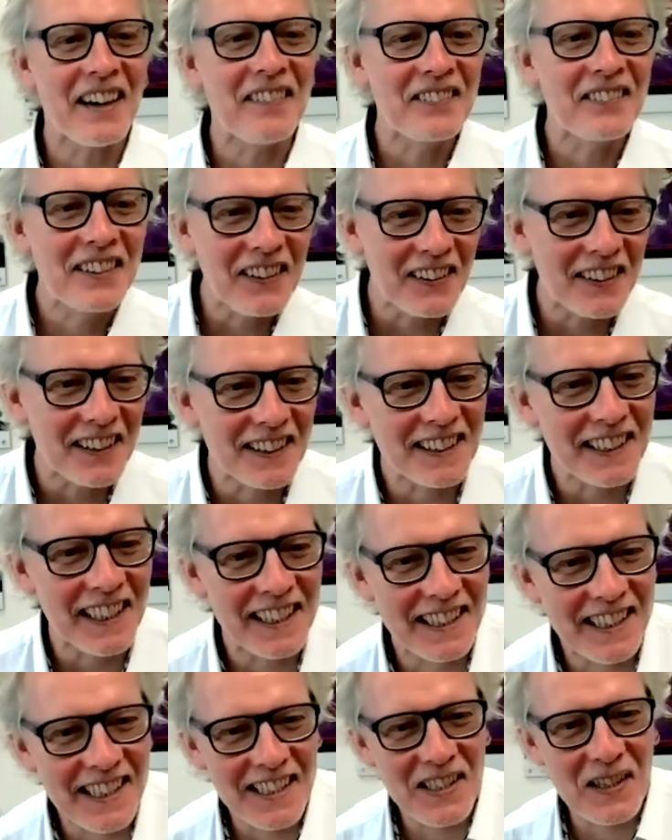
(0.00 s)
I've got to say,
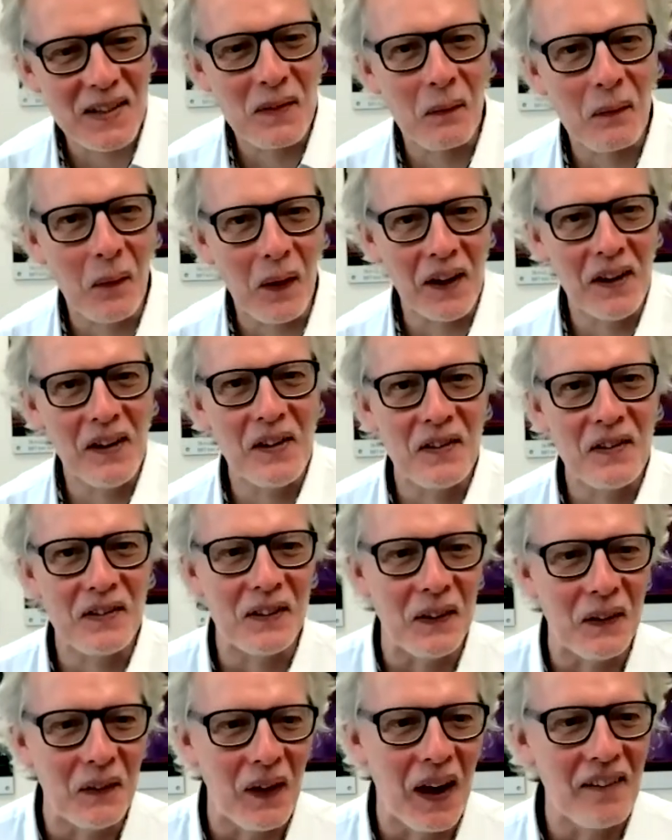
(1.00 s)
this is wonderful.